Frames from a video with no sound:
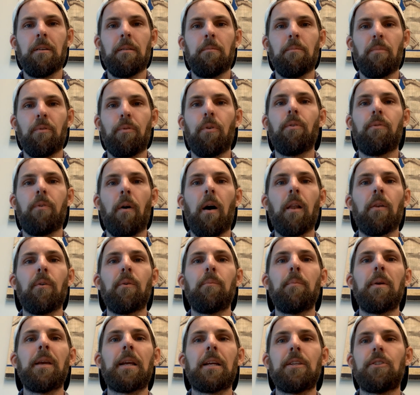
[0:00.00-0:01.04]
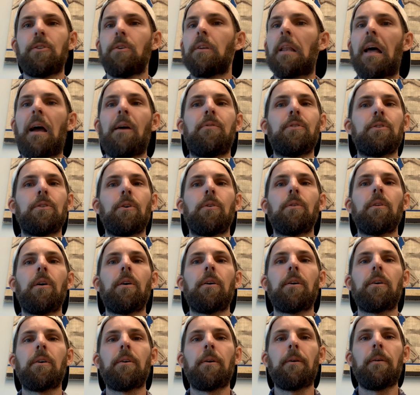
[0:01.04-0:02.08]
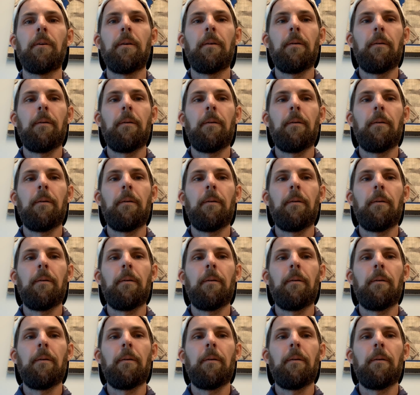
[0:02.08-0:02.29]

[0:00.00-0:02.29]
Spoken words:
before following me, because your life is no longer